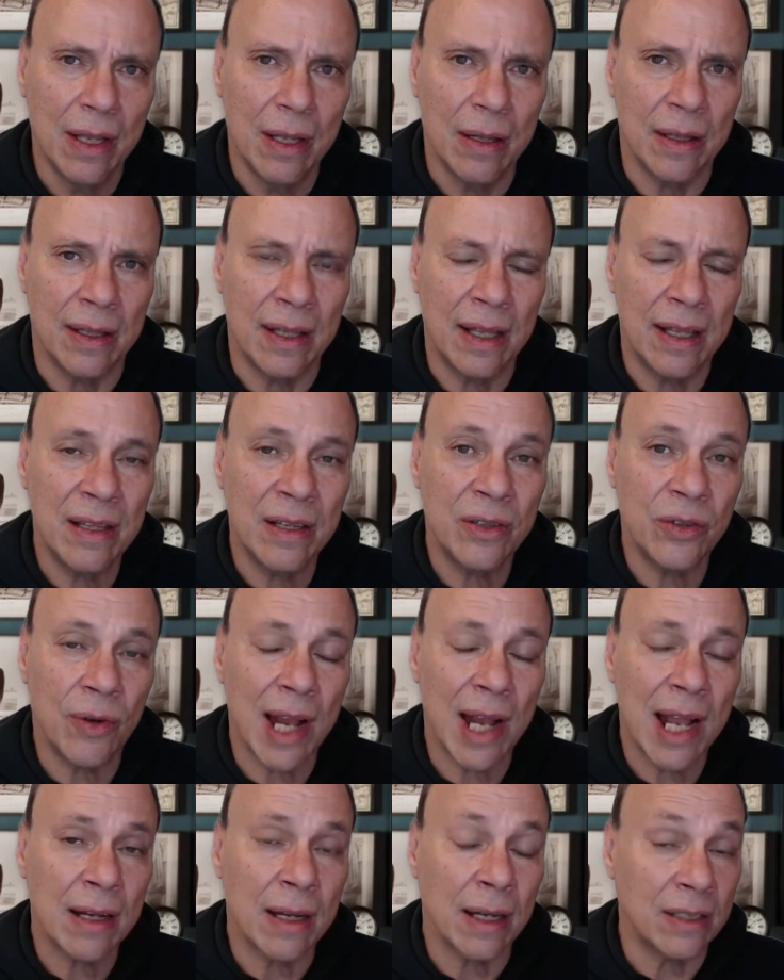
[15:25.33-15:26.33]
Then the
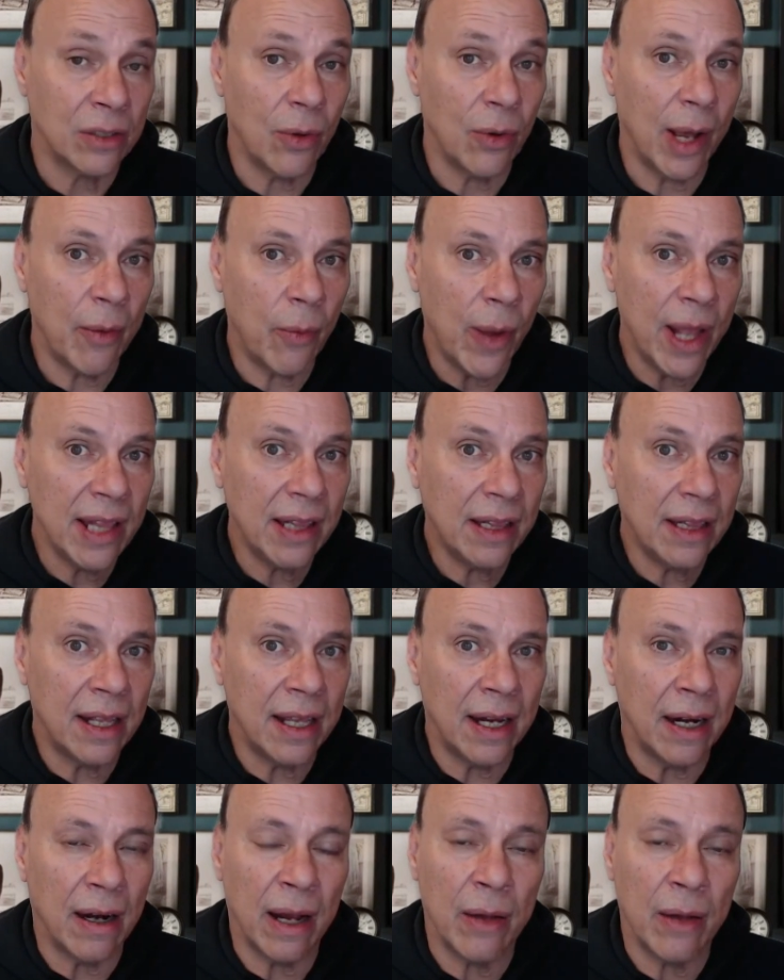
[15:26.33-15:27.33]
drought. So I went
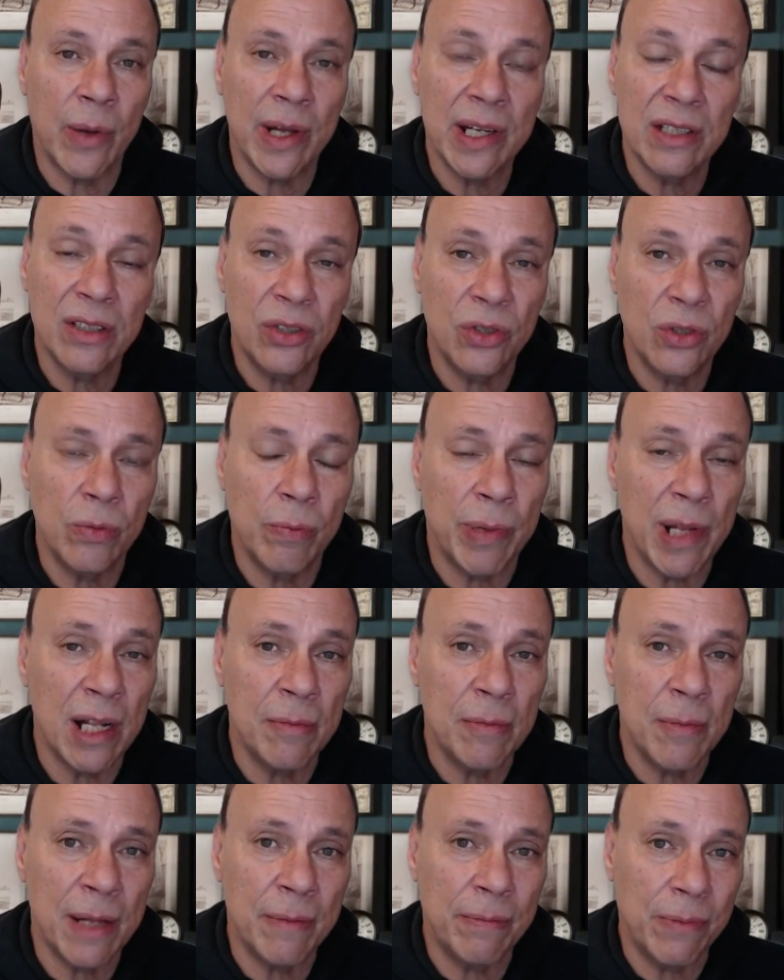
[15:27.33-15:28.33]
there. I went to
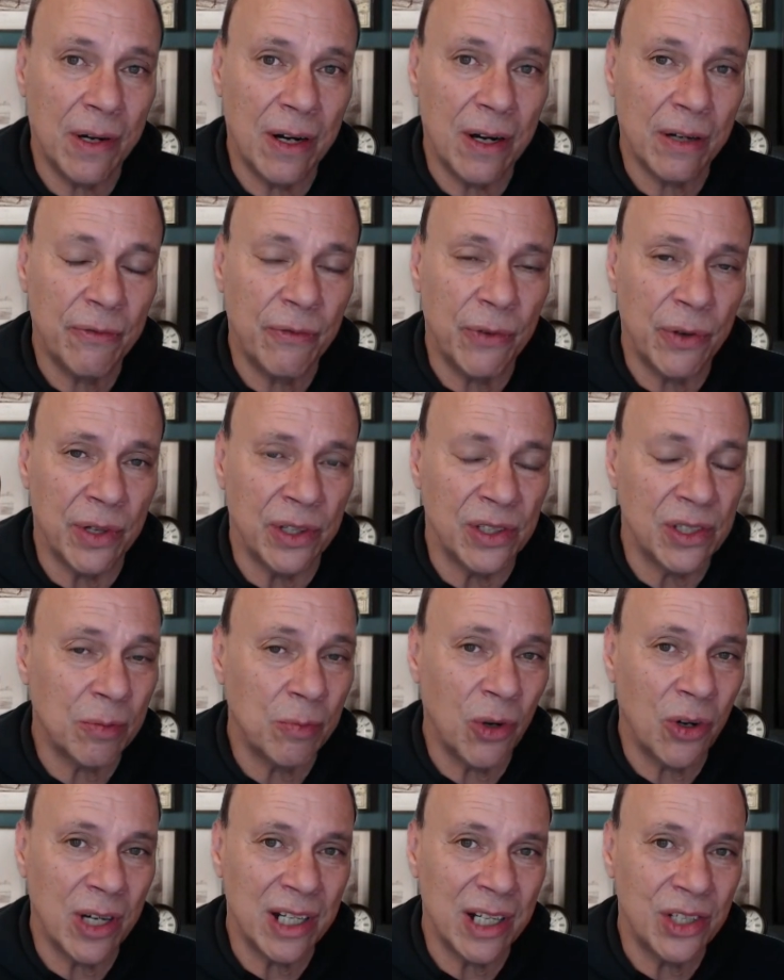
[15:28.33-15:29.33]
Belmont Park for the
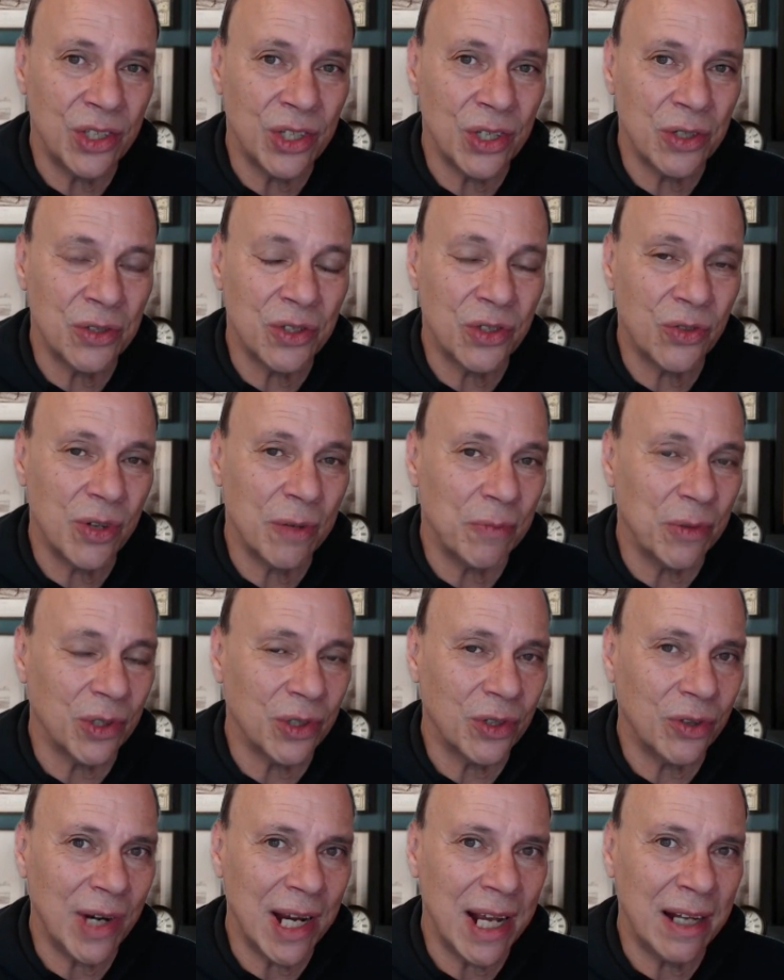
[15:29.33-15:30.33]
Smarty Jones Triple
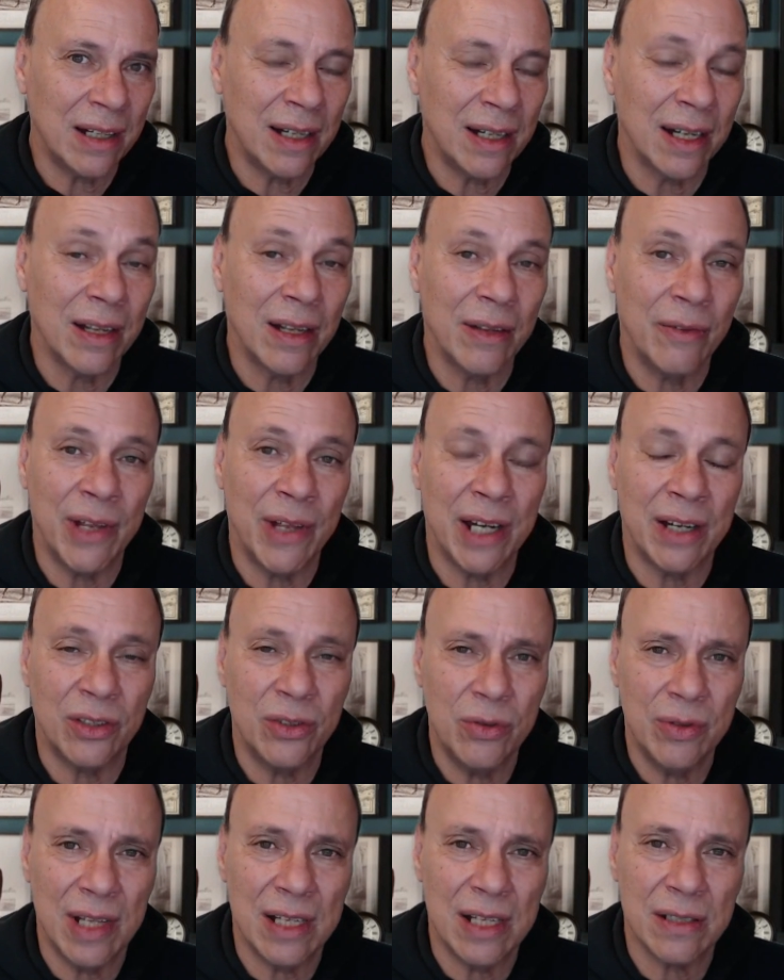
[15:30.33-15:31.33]
Crown event
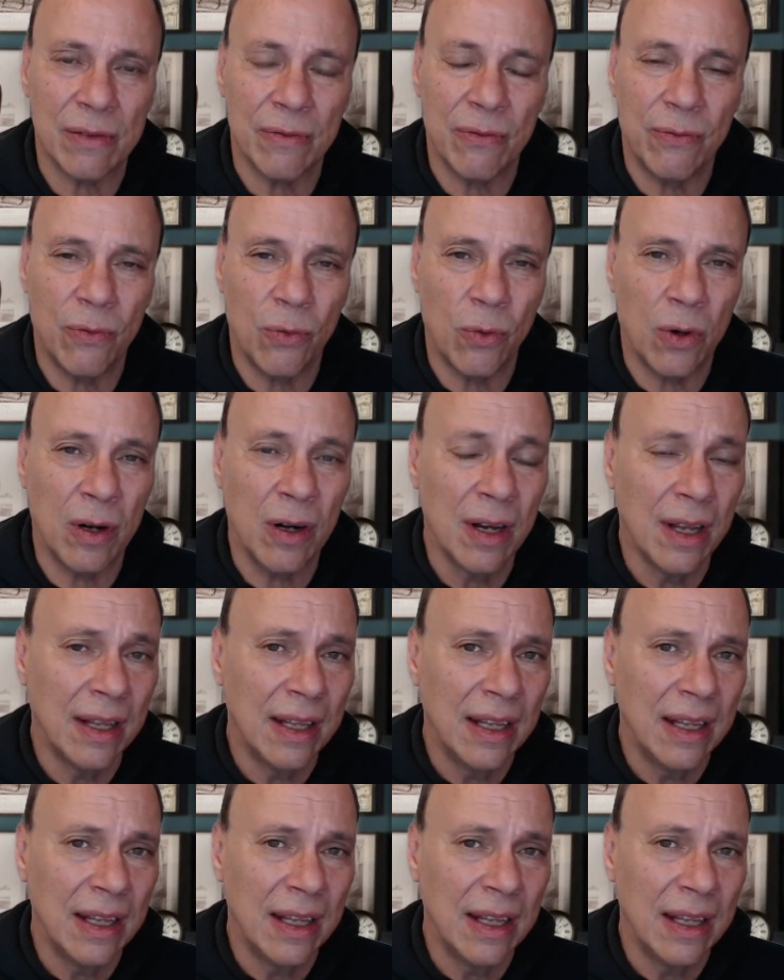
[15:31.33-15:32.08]
2004.